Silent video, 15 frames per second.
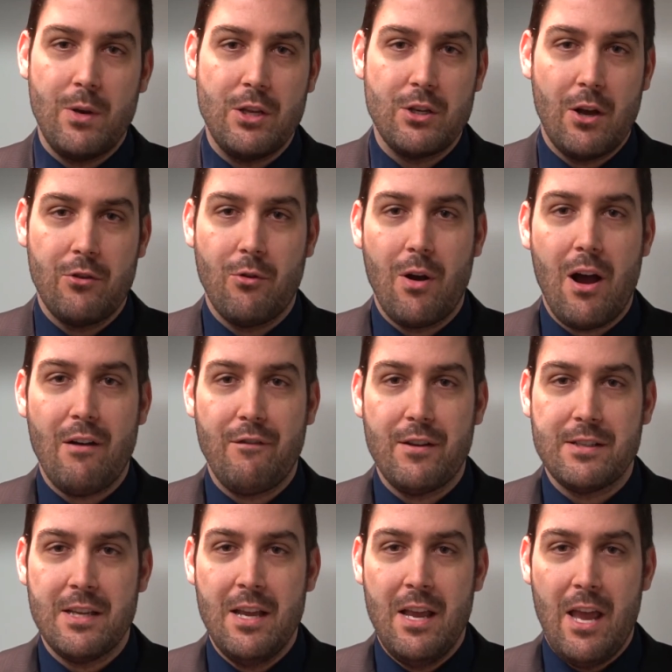reach out to our
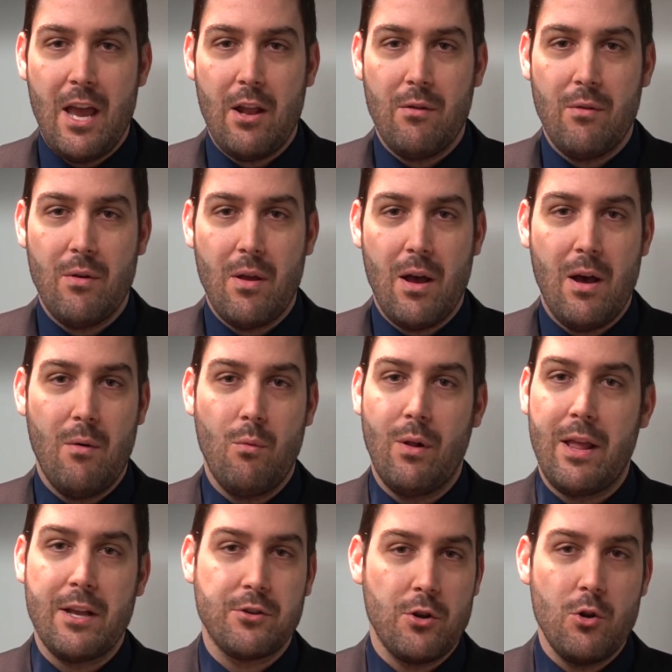office and we'll
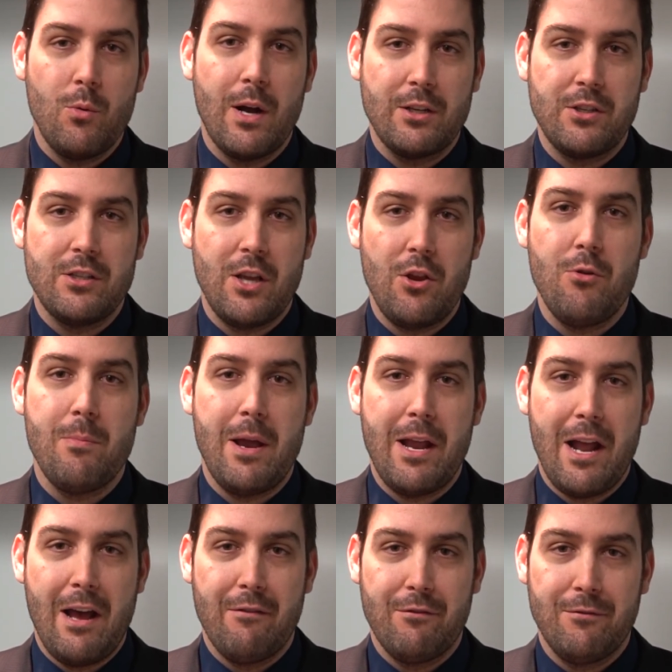answer any questions that you may
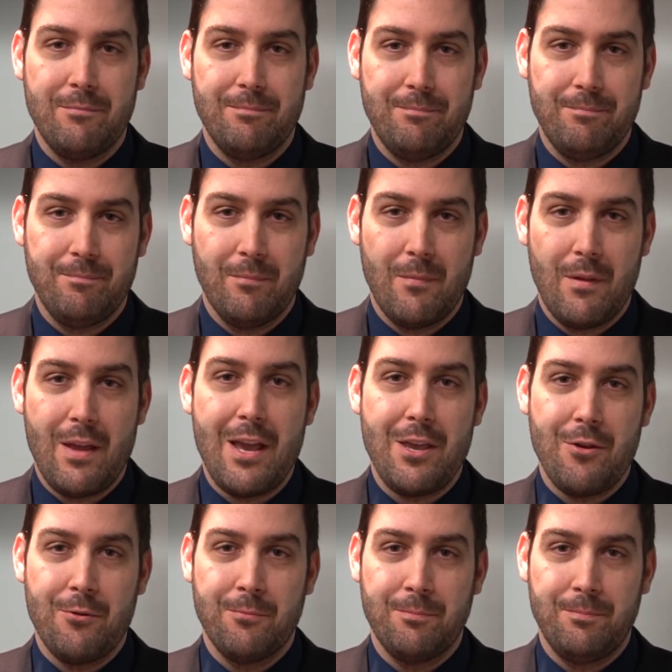have. Thank
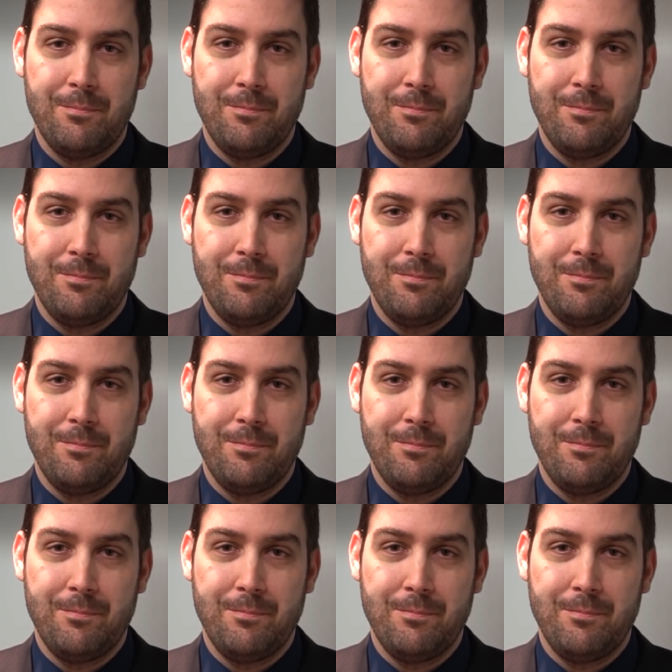you.